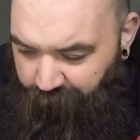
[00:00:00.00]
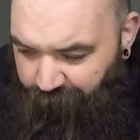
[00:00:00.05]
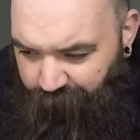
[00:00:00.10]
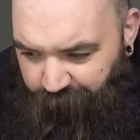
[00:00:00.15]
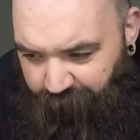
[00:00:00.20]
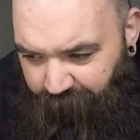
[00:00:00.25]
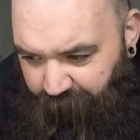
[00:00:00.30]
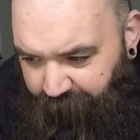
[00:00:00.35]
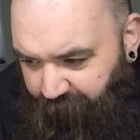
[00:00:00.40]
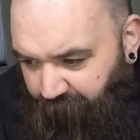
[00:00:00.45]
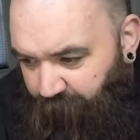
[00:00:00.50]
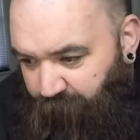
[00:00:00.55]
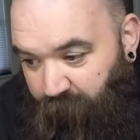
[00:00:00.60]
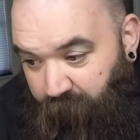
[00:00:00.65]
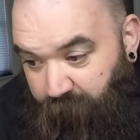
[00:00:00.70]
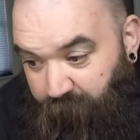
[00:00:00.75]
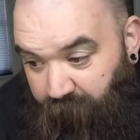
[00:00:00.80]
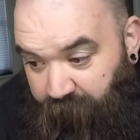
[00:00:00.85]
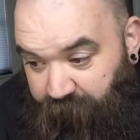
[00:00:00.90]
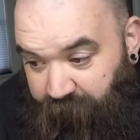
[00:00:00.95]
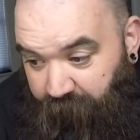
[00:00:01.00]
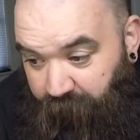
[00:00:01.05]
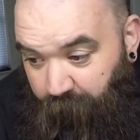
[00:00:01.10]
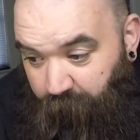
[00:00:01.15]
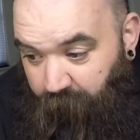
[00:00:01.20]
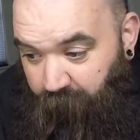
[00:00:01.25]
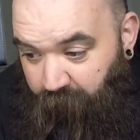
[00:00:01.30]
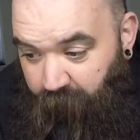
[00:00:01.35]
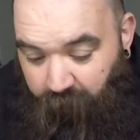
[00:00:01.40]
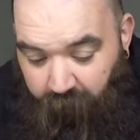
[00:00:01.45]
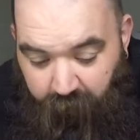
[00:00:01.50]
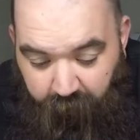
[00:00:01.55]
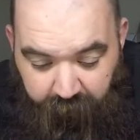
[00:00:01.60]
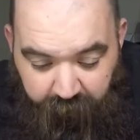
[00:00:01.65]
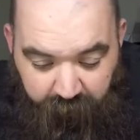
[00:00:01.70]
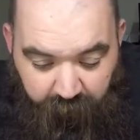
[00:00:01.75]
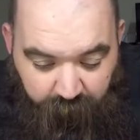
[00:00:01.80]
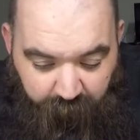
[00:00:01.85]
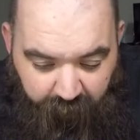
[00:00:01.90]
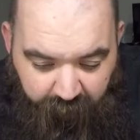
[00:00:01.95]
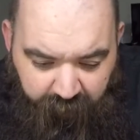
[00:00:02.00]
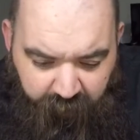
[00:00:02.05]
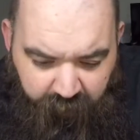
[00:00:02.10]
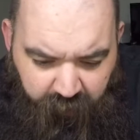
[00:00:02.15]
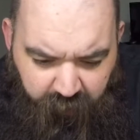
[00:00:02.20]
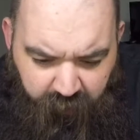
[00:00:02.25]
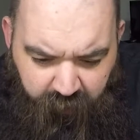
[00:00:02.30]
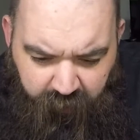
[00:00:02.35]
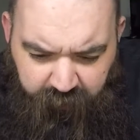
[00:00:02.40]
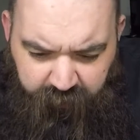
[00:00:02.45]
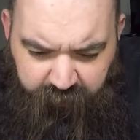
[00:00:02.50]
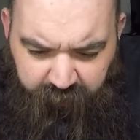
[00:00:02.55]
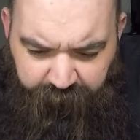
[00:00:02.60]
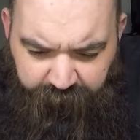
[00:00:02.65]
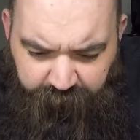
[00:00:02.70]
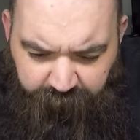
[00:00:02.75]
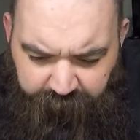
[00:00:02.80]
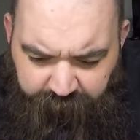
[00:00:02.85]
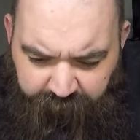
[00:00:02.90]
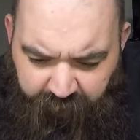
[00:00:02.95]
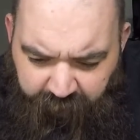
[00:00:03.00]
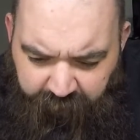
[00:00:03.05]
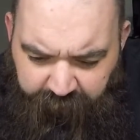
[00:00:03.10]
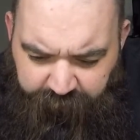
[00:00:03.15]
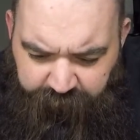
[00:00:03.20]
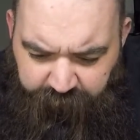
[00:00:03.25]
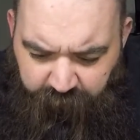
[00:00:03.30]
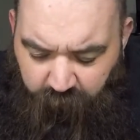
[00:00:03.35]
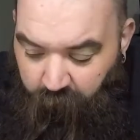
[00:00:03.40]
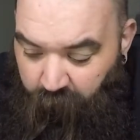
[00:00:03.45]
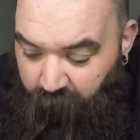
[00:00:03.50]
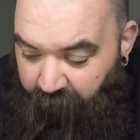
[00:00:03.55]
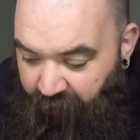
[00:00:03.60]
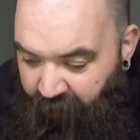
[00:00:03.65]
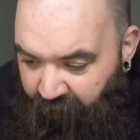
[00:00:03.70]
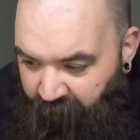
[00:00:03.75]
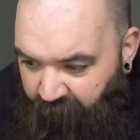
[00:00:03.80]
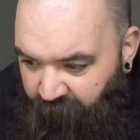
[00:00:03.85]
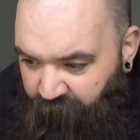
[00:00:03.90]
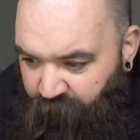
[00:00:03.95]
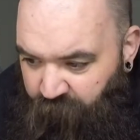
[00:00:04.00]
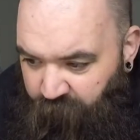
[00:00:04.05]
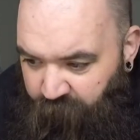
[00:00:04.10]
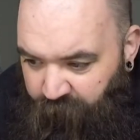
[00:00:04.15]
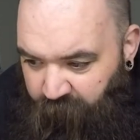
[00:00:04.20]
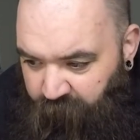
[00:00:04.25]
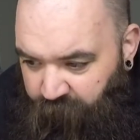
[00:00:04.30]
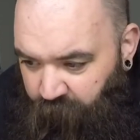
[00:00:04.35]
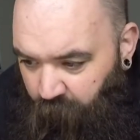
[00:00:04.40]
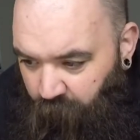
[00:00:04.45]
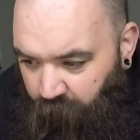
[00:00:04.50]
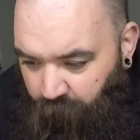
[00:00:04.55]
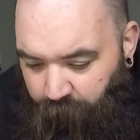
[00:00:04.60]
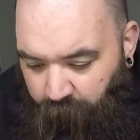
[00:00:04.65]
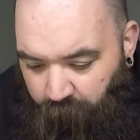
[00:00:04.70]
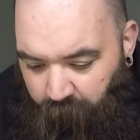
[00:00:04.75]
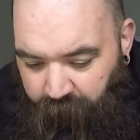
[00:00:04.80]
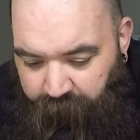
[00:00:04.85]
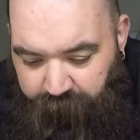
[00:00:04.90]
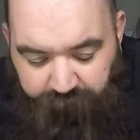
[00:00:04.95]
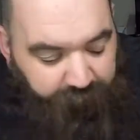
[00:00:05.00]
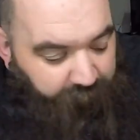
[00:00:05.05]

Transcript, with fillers: You can get that pretty much anywhere, eBay, stuff like that. So I have pretty much all the parts.